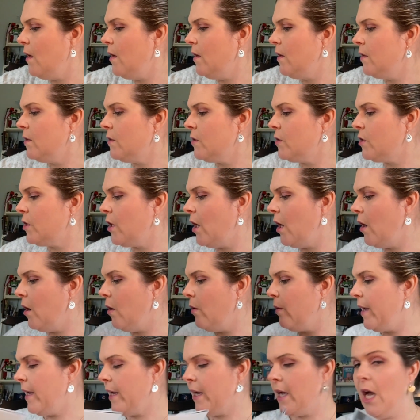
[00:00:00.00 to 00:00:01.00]

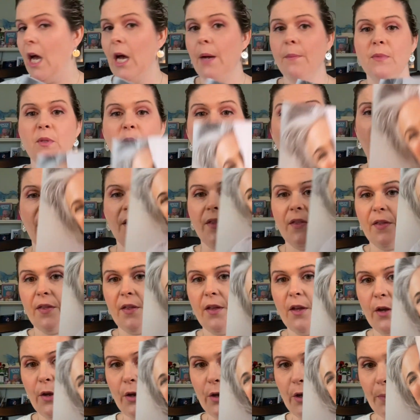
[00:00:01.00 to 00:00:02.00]
So it comes with
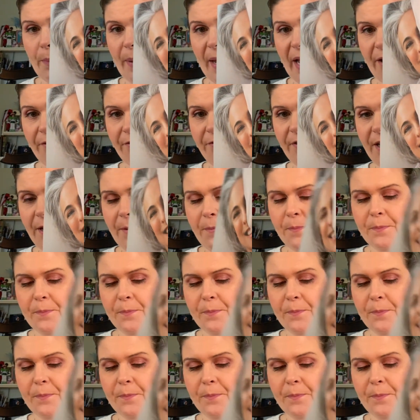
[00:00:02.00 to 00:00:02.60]
your pamphlet.